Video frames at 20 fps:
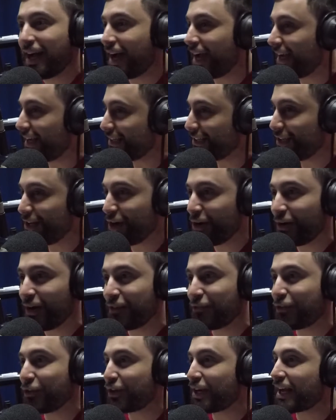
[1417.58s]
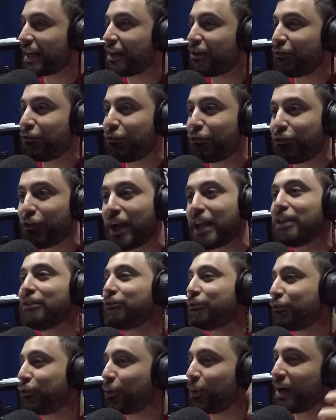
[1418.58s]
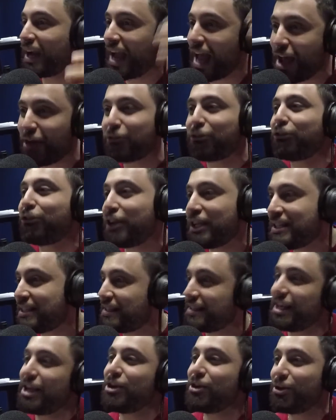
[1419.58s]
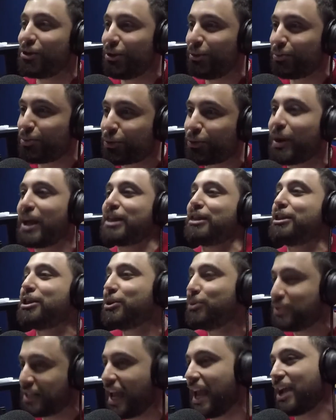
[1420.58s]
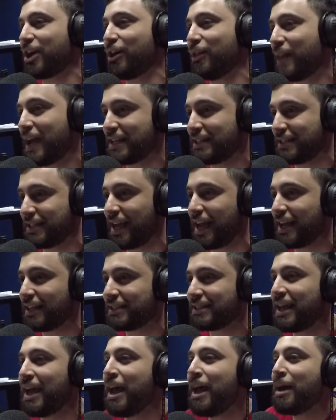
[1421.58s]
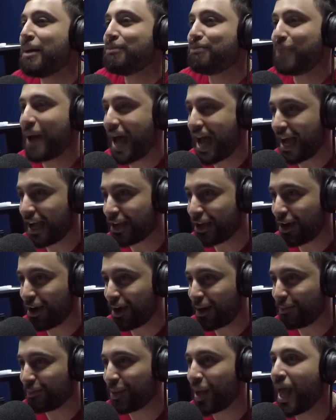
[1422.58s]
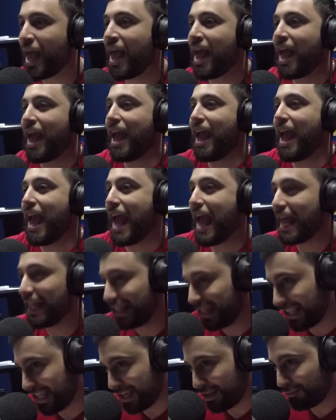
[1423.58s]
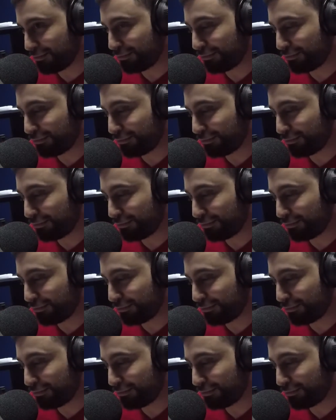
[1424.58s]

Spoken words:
you know, if you're not going to fight for it every single breath you take on that set, pack up and leave.